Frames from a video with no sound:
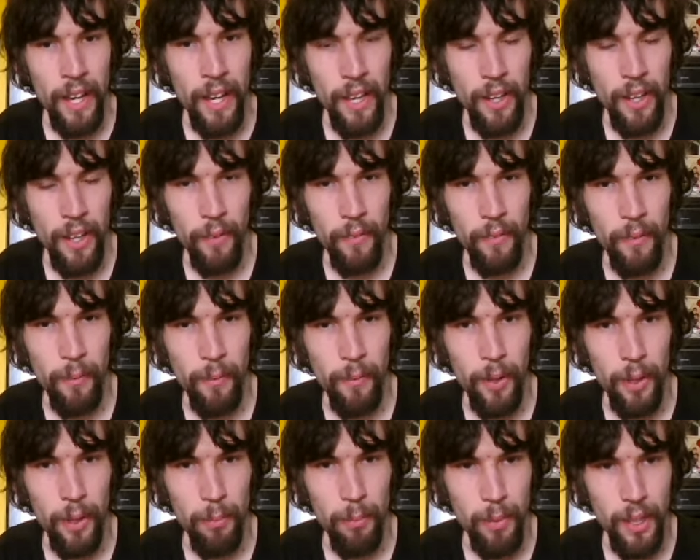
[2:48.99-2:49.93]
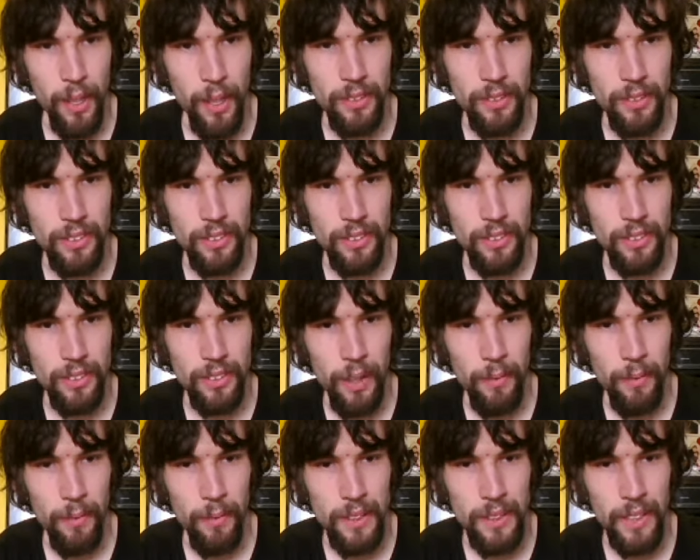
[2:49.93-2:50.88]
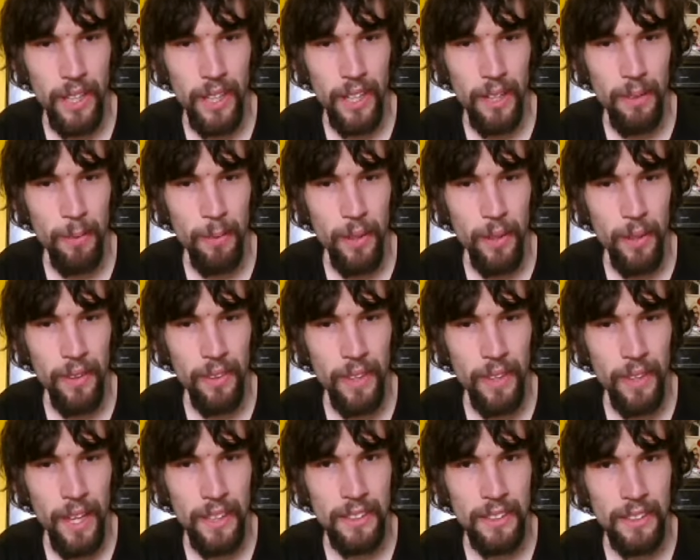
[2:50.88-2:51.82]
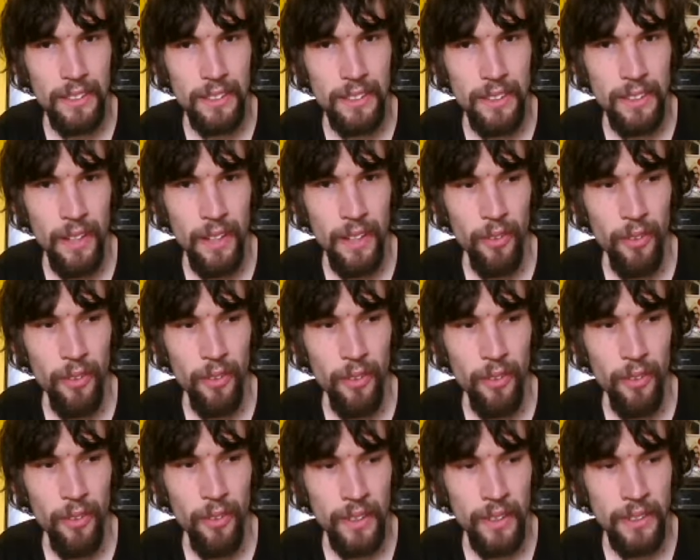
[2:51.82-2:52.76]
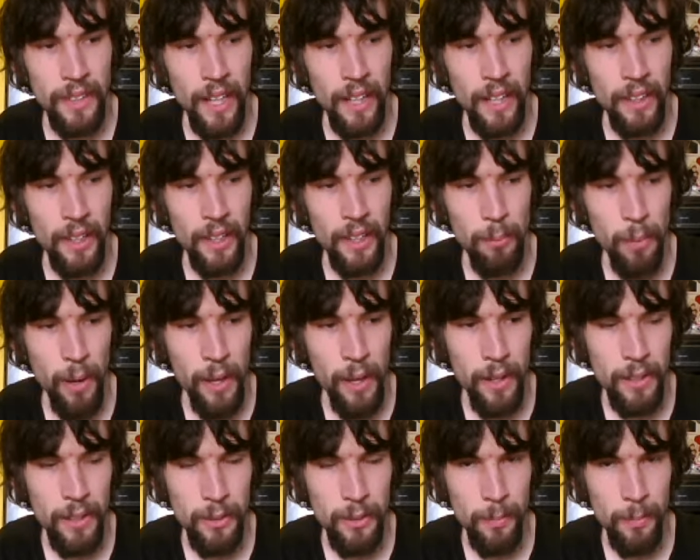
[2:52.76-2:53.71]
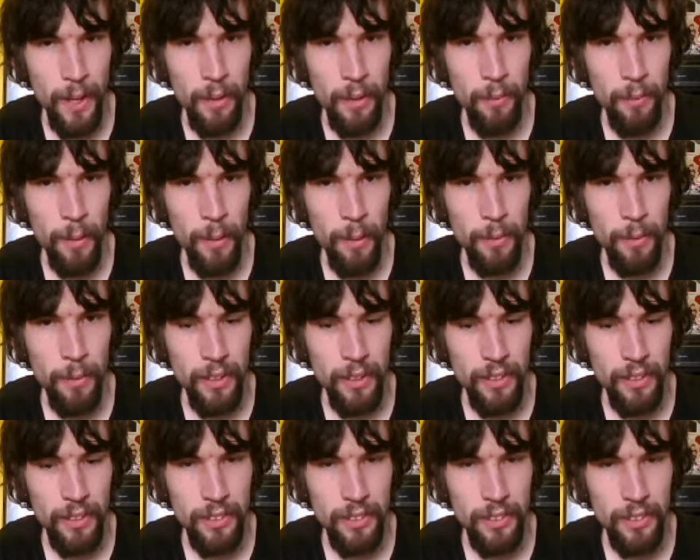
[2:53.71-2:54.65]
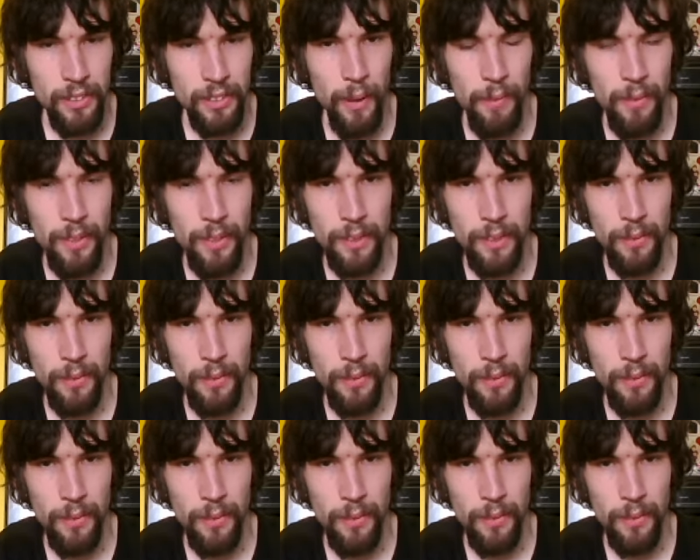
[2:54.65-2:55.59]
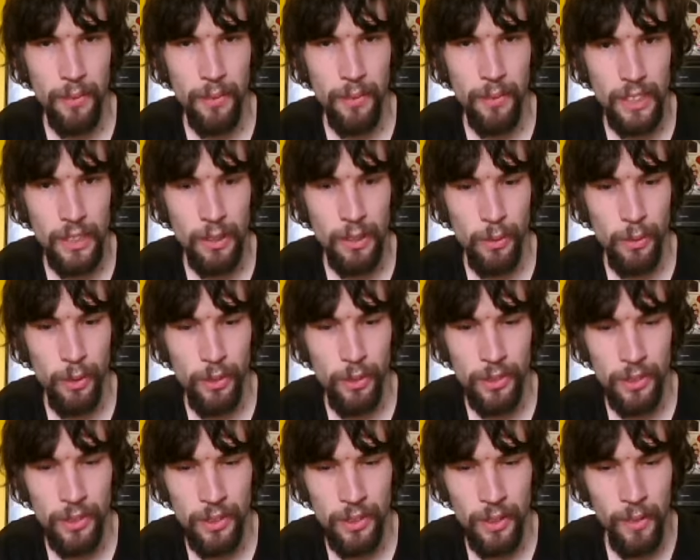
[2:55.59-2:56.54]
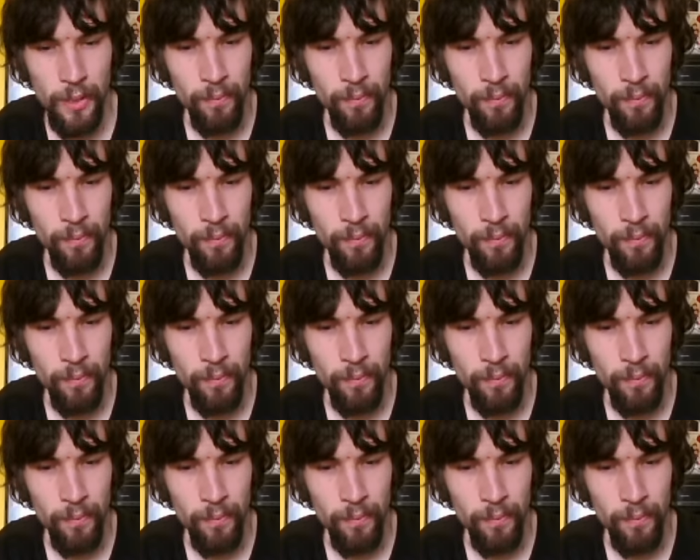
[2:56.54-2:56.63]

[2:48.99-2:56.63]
I know everybody pictures him with a machete, but that's never exactly been his main weapon until maybe some of the later sequels.